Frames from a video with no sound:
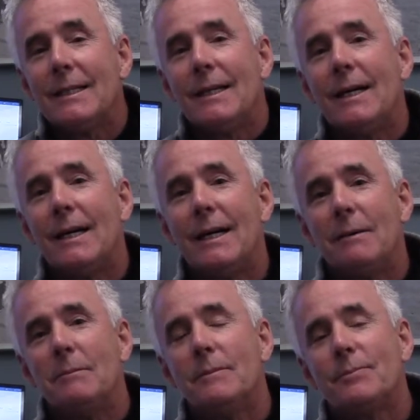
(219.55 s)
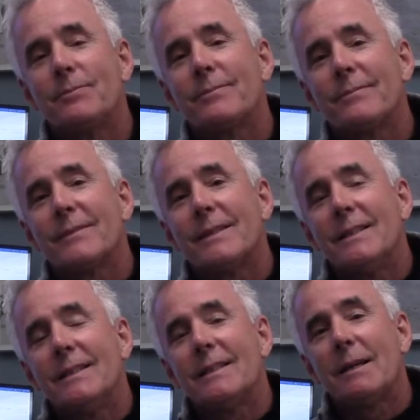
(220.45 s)
Coming
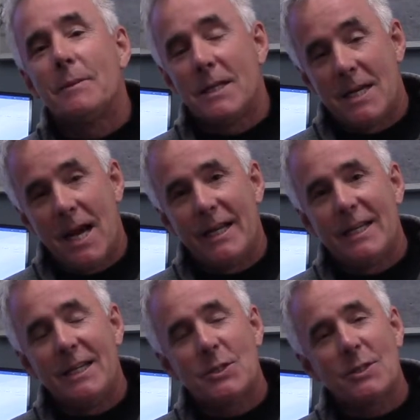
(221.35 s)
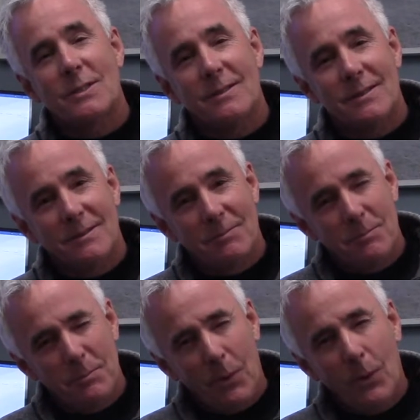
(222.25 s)
to the 90s,
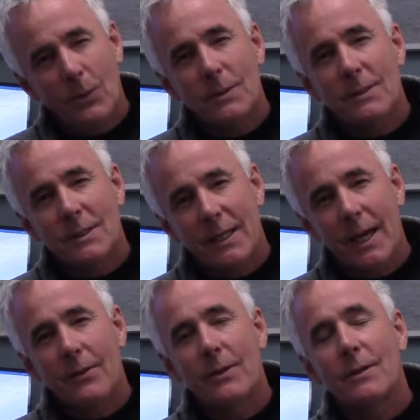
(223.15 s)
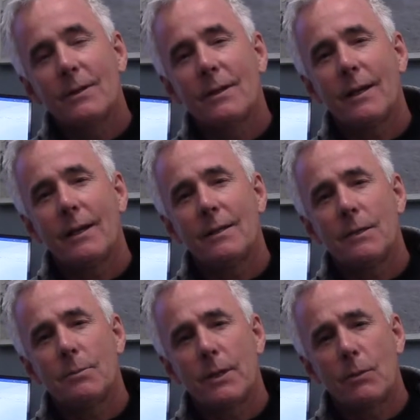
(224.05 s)
pulled it together and
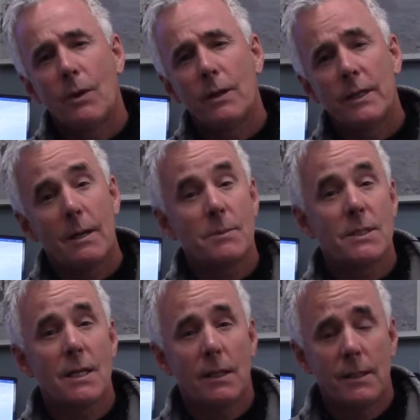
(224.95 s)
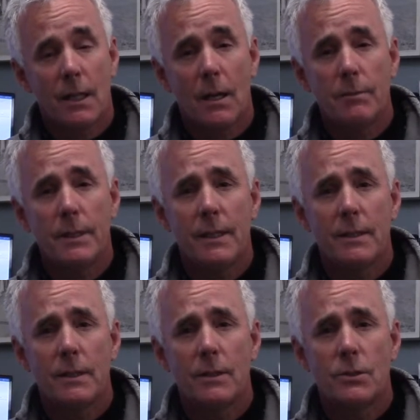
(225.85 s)
did pretty well. Ended up selling the company in the
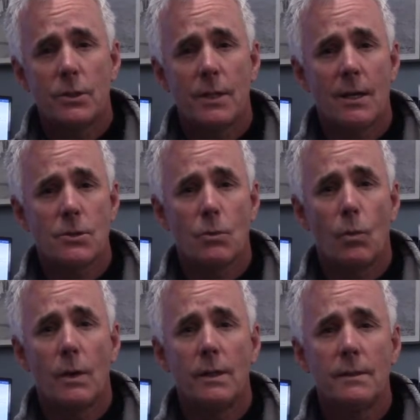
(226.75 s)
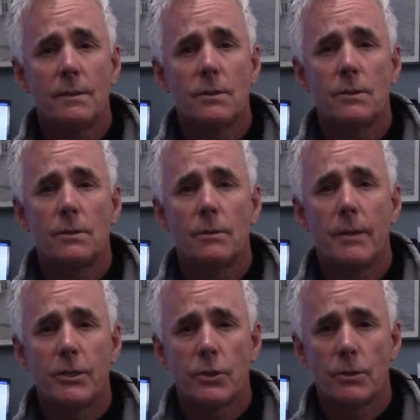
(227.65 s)
year 2001 to a
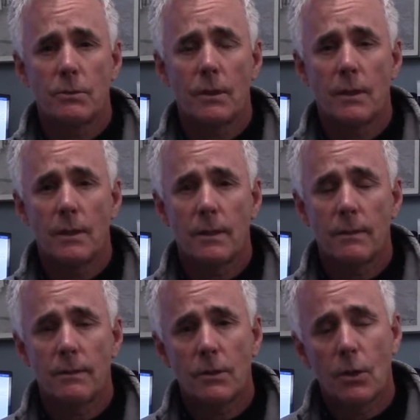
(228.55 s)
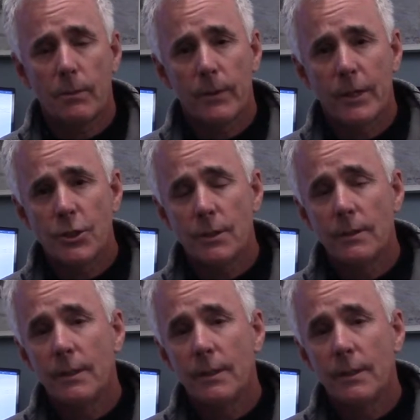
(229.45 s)
major corporation.